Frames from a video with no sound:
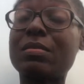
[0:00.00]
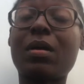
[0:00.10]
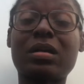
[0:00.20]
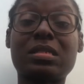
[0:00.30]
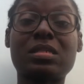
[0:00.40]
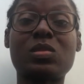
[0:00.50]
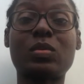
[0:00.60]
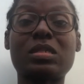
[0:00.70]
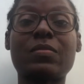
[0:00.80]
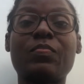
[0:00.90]
marketing
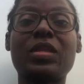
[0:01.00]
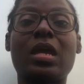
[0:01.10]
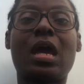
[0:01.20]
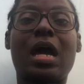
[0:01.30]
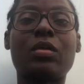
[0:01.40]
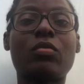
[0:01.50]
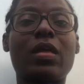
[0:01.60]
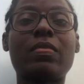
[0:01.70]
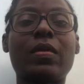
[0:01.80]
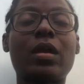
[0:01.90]
space, I know
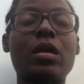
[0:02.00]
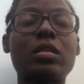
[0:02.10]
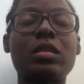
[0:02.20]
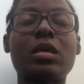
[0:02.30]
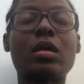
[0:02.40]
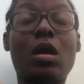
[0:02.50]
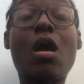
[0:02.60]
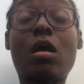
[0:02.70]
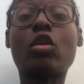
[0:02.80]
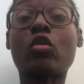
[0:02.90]
that there
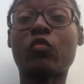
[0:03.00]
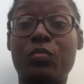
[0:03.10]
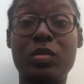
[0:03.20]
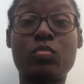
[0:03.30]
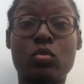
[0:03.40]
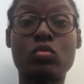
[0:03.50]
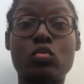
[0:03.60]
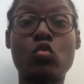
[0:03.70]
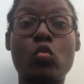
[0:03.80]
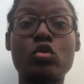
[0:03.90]
are a lot of people
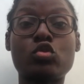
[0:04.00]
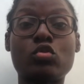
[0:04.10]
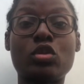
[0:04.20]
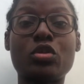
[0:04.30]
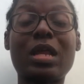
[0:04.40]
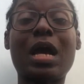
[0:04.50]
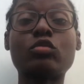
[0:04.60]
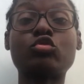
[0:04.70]
who want to learn how to